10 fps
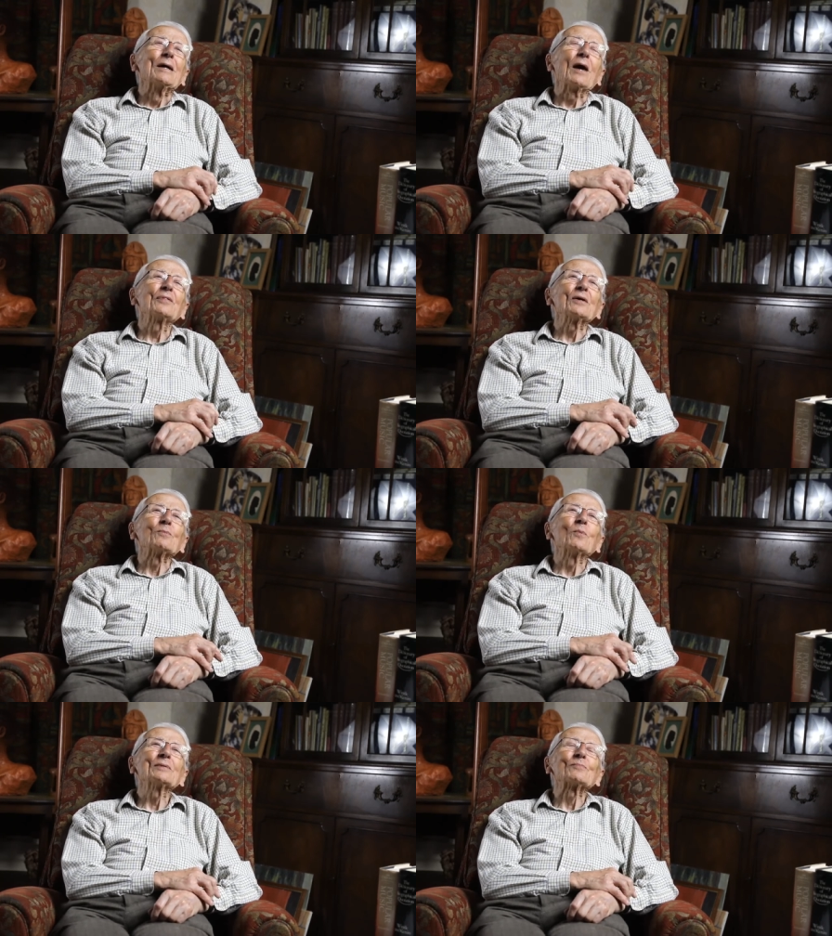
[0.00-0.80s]
I
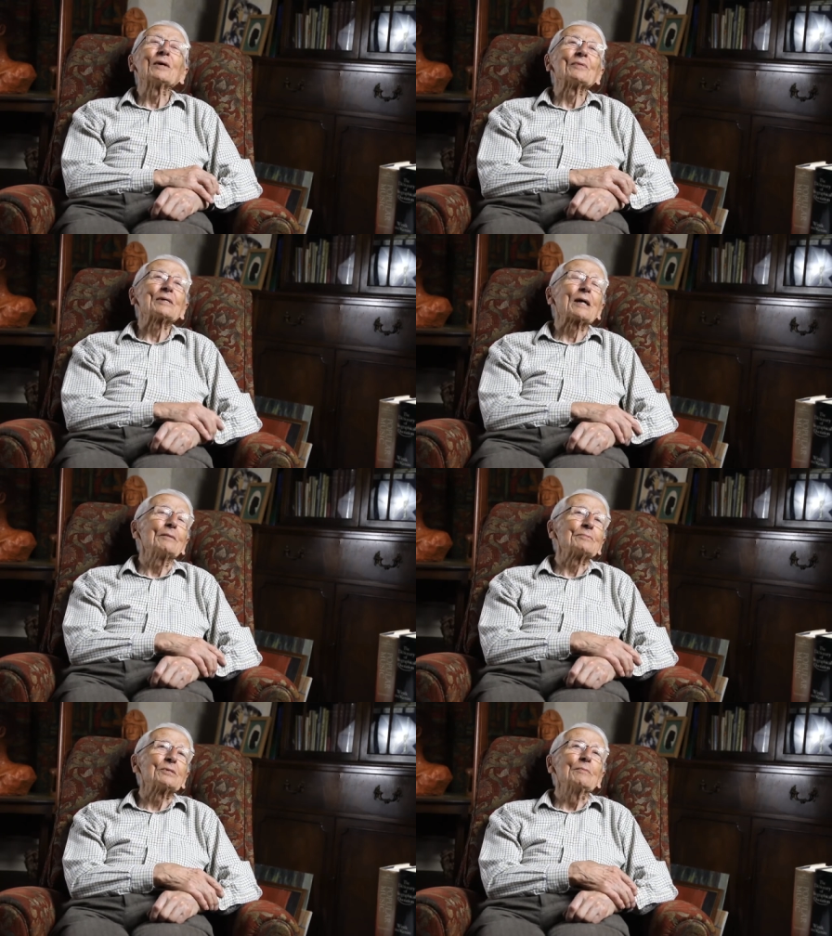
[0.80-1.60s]
think one, one that
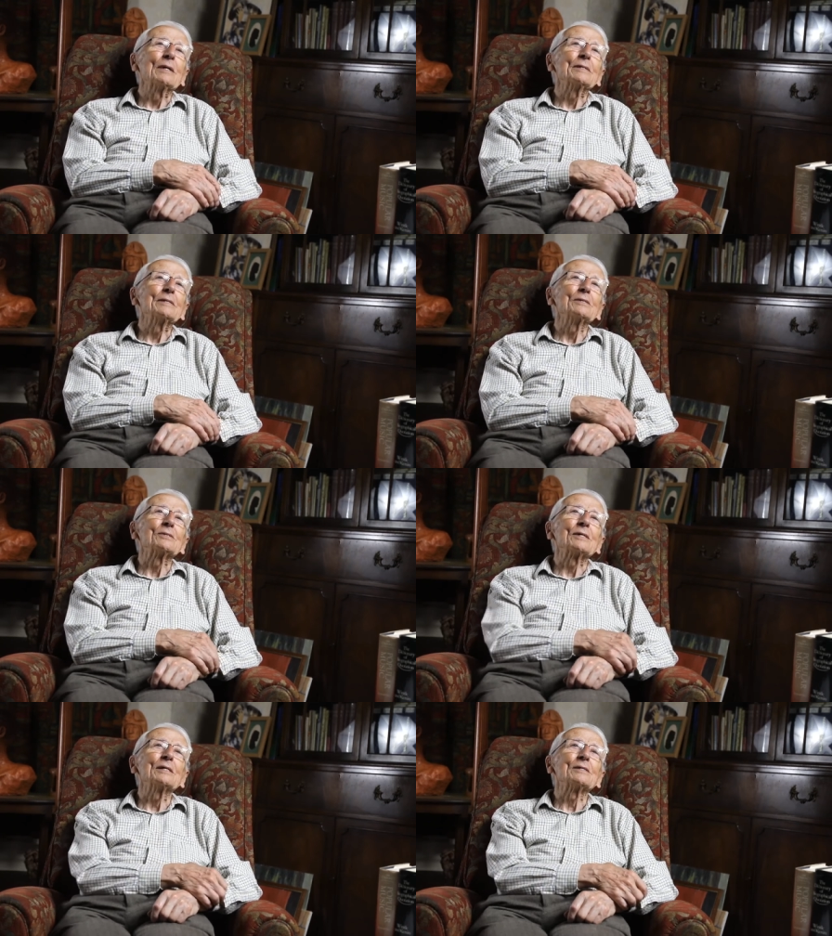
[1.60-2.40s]
comes to mind
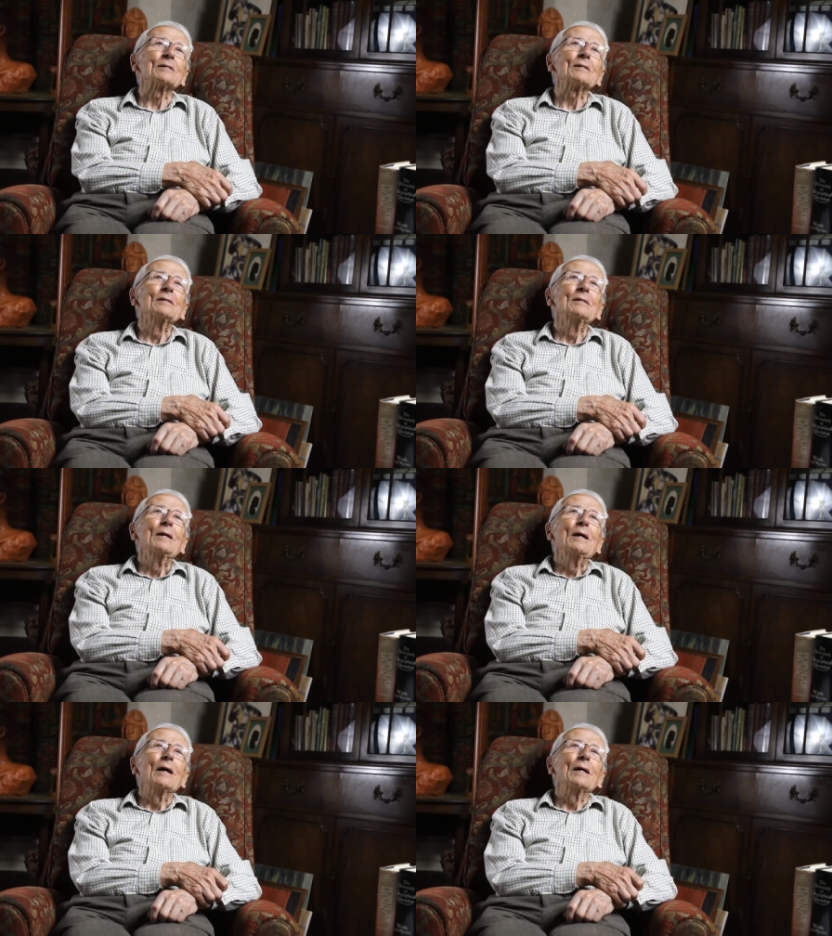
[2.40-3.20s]
is there's a,
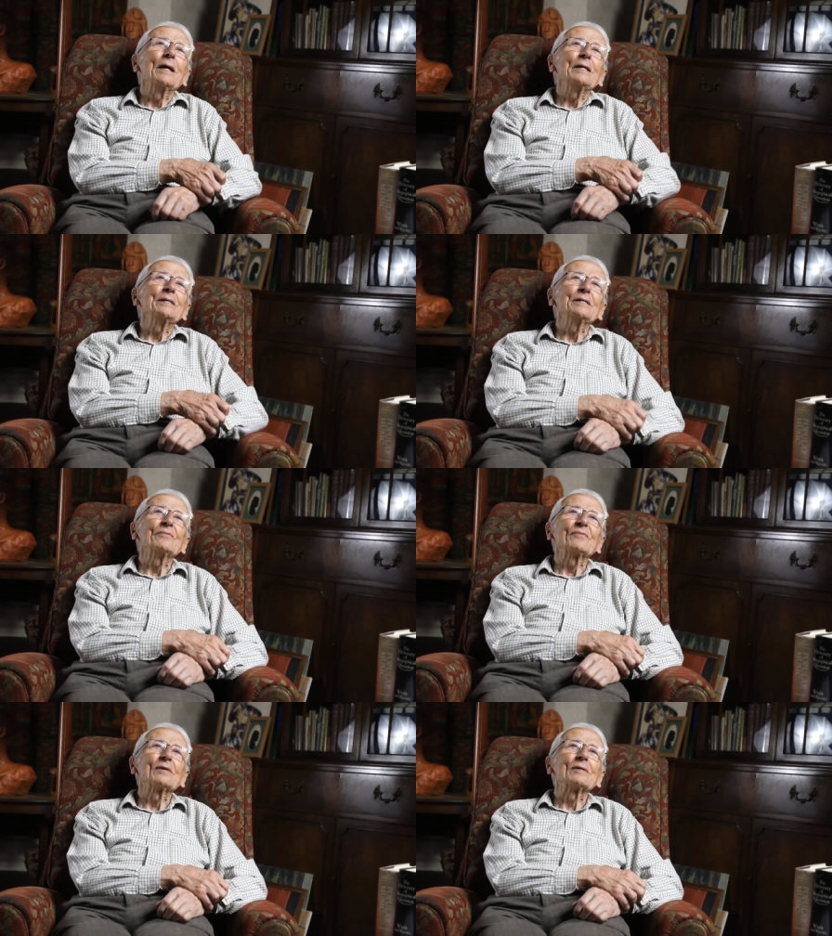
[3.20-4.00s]
a lady
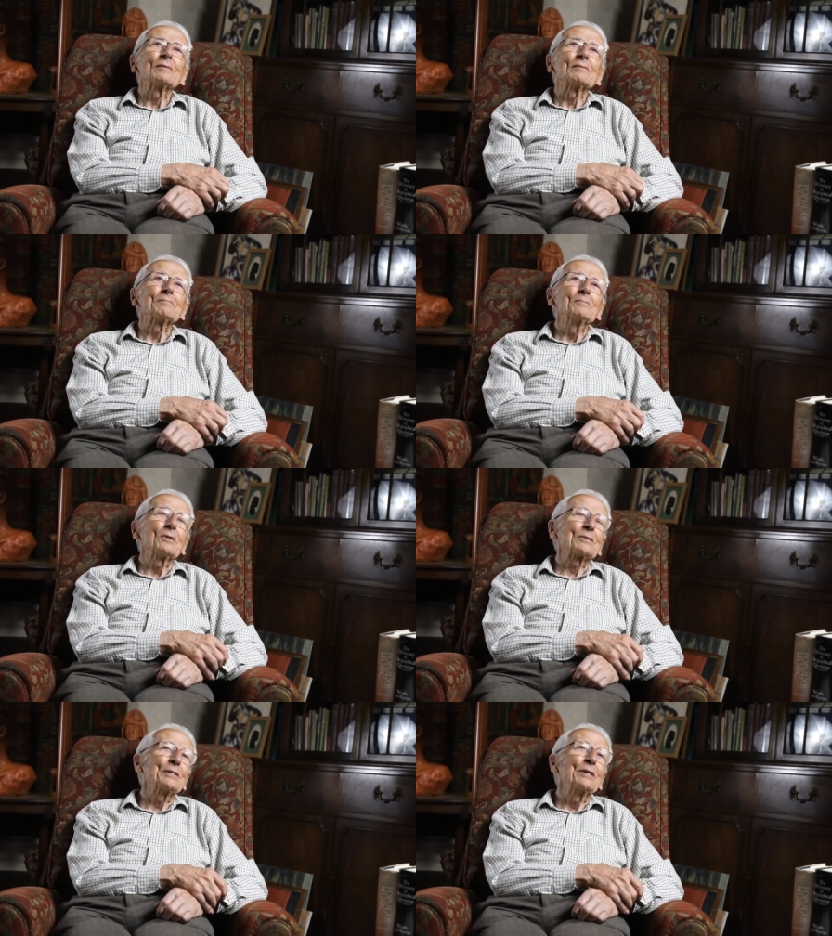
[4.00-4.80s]
of uh,
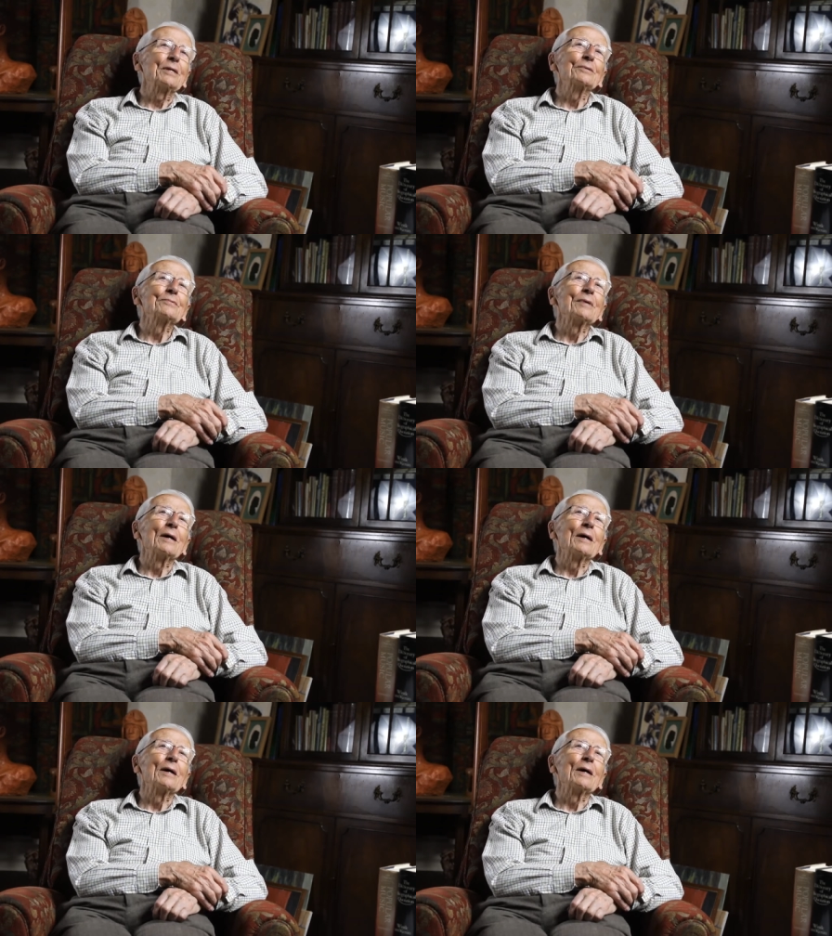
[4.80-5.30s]
not unknown.